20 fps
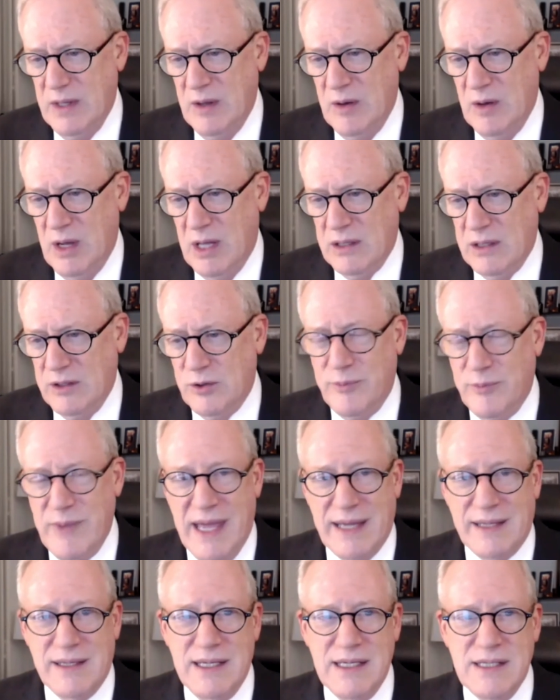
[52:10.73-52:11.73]
a little
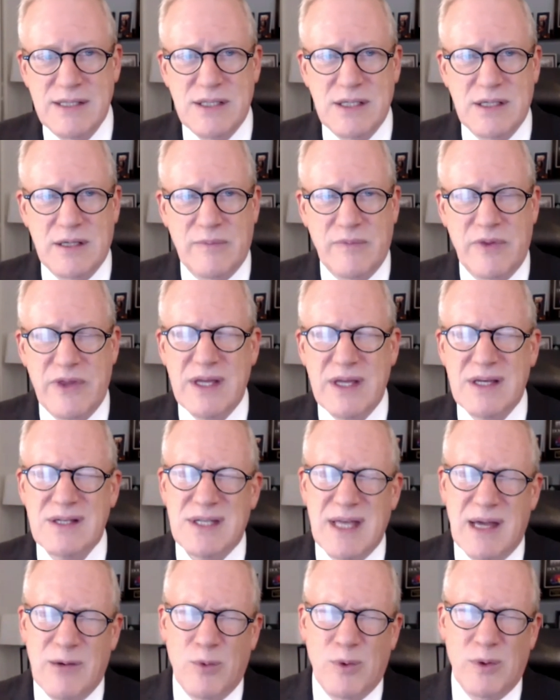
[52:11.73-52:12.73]
magnesium, things
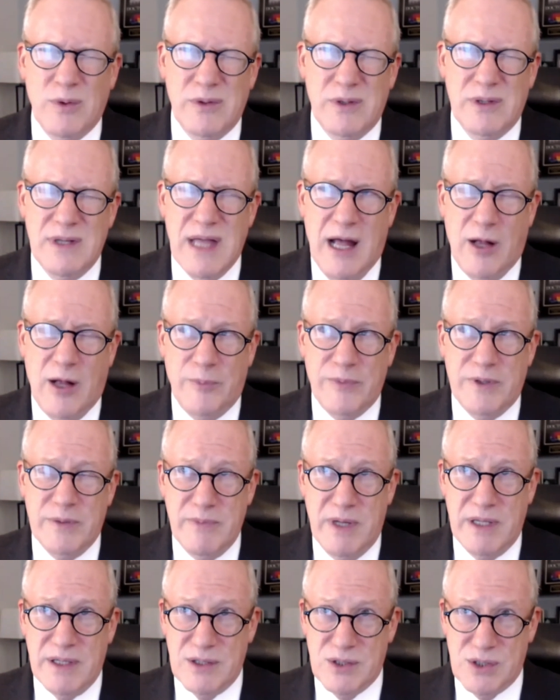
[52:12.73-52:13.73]
that will help
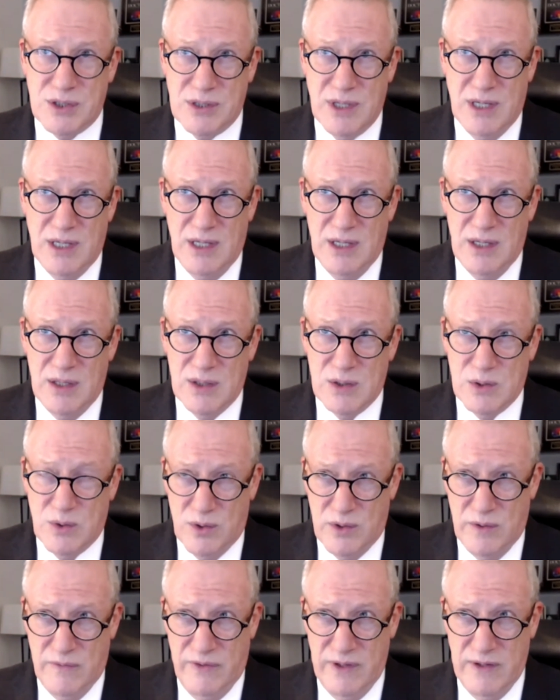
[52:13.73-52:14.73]
diminish sort
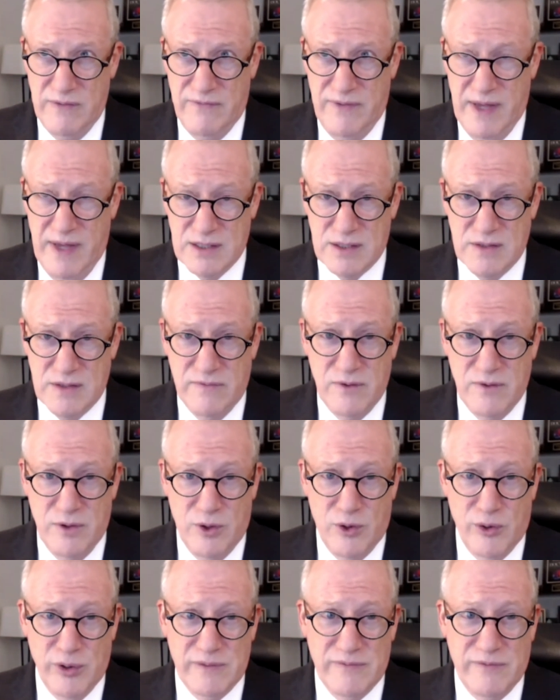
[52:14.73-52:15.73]
of the effects of
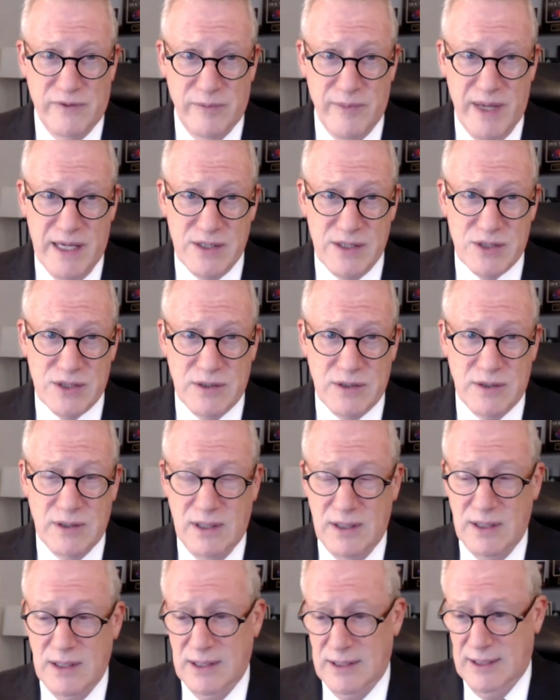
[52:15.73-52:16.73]
neuroinflammation,
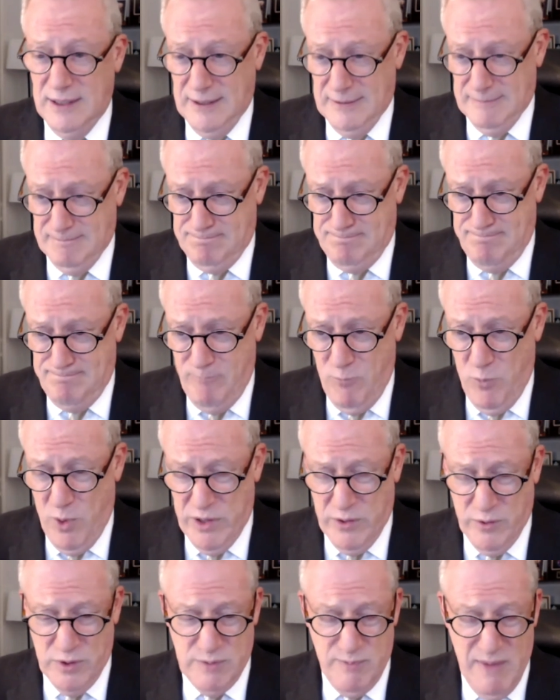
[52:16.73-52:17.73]

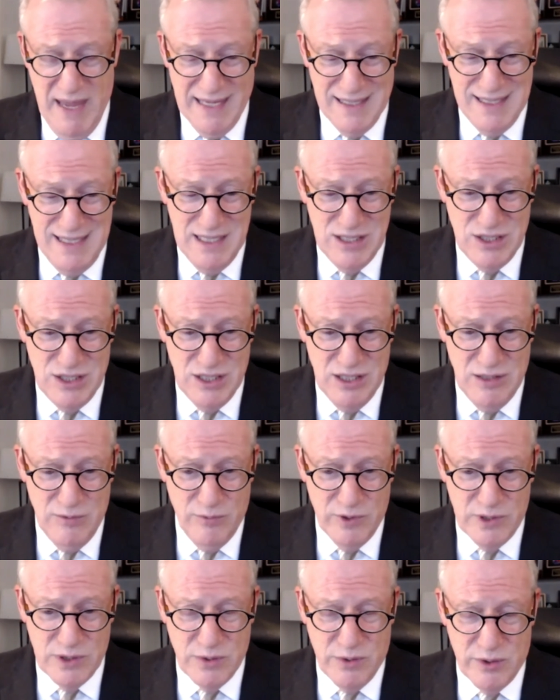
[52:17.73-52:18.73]
whether it's magnesium,
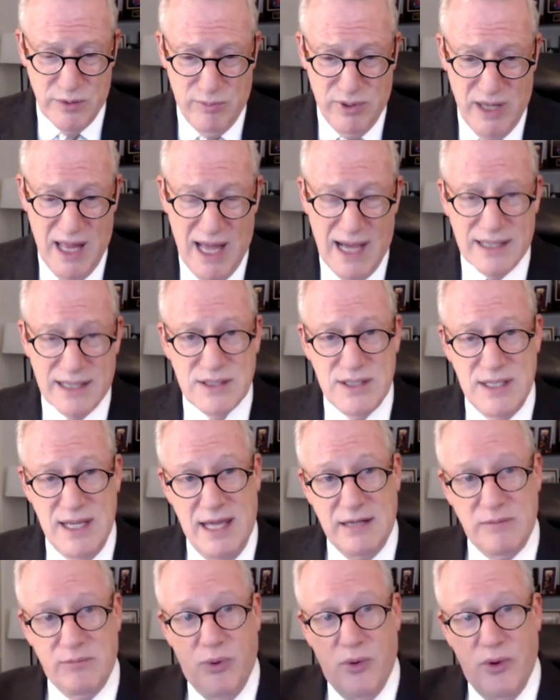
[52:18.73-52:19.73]
which sort of blocks the
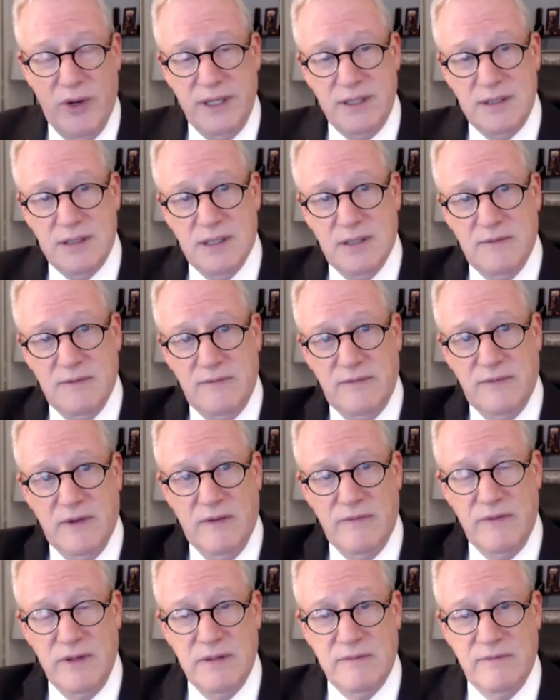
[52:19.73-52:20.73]
endpoint of
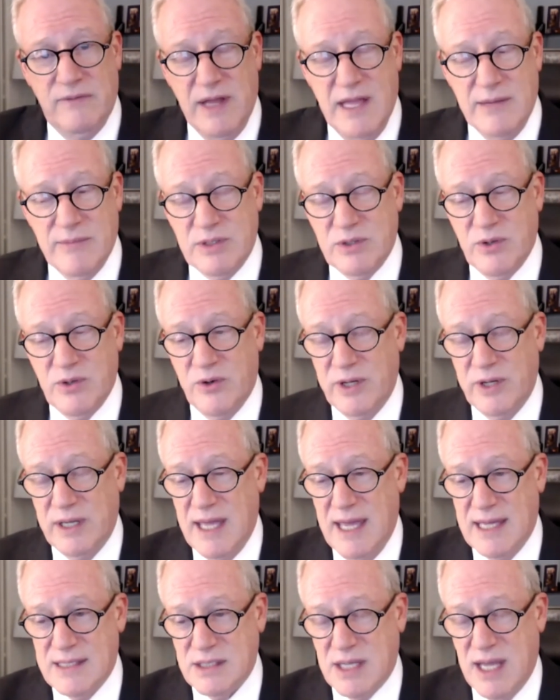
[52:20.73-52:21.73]
the inflammatory
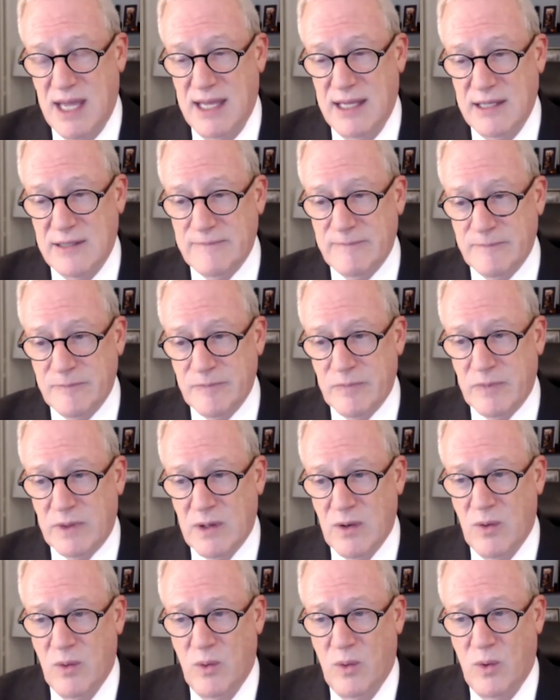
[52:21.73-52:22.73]
cascade,
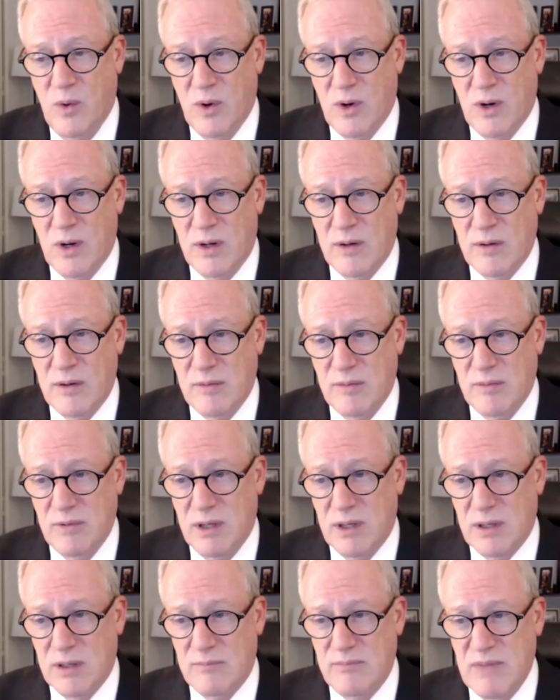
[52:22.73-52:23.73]
or
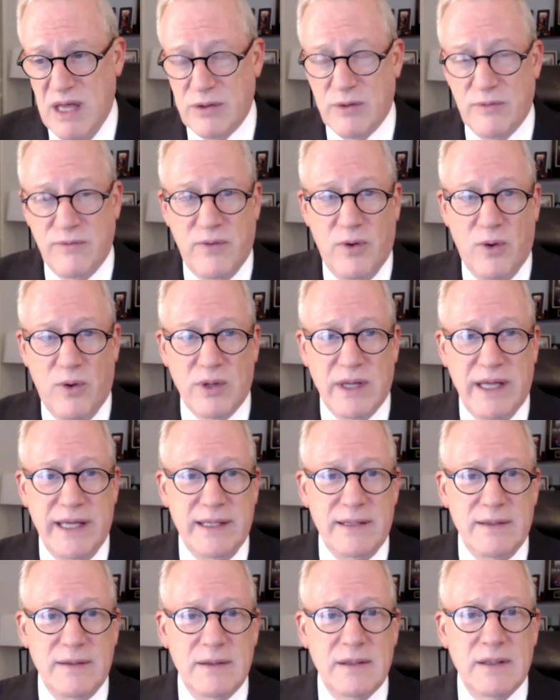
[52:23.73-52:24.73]
methylfolate,
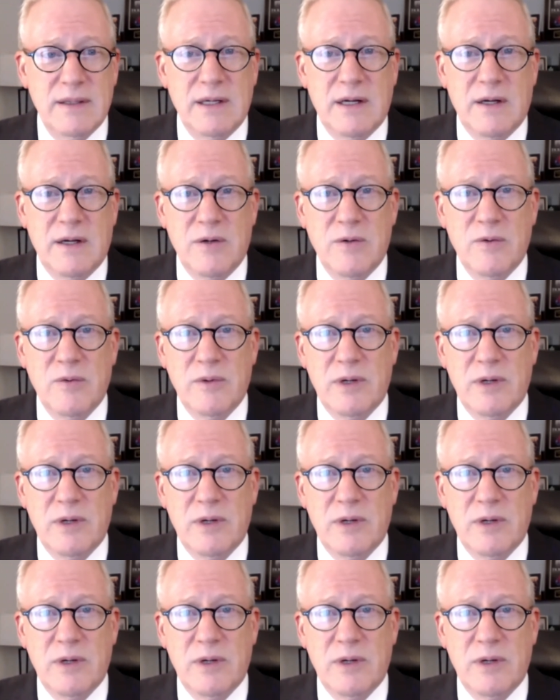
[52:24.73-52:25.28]
you know,